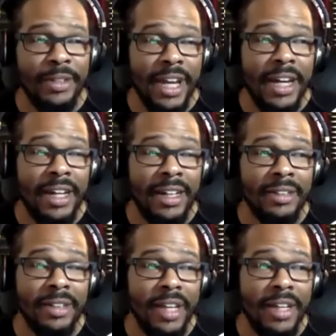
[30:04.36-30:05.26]
yeah,
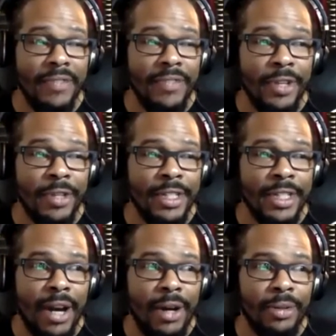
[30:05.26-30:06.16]
if there's
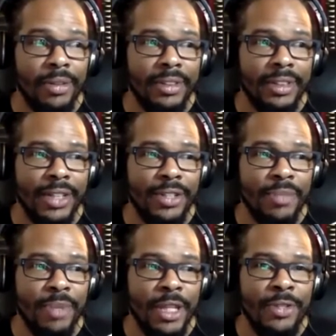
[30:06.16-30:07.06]
doubt, that just
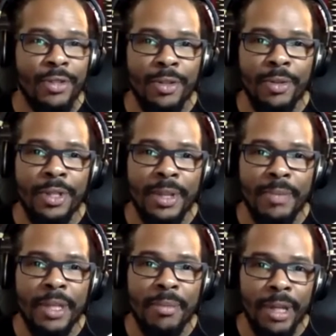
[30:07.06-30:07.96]
means you're doing
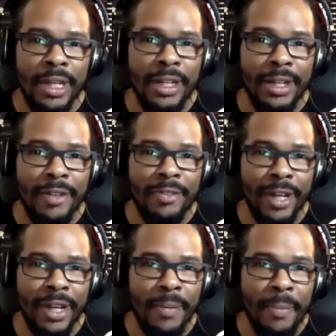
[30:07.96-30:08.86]
something big enough,
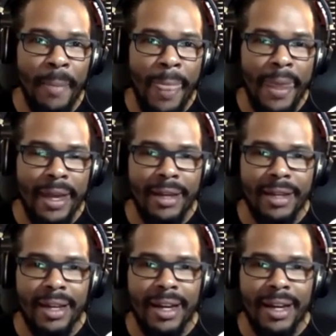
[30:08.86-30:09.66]
right? Right. right.